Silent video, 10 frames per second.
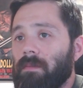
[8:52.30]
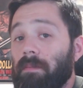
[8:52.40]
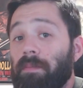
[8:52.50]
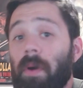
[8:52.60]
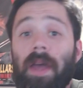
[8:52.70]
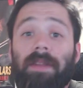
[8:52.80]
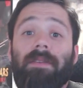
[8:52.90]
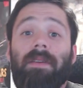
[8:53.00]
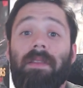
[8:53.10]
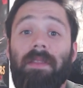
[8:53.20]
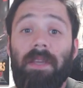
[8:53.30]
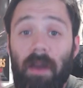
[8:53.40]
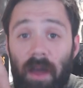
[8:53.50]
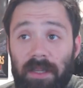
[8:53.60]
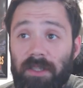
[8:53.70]
But the
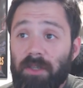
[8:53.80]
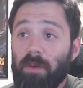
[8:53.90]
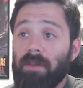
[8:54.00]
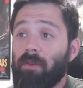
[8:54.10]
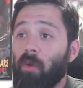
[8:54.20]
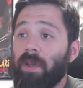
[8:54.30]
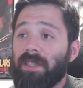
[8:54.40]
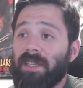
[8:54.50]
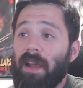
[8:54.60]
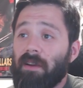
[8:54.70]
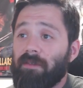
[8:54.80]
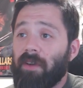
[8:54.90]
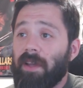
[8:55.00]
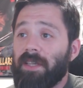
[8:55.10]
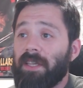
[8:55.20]
unintuitive queen sacrifice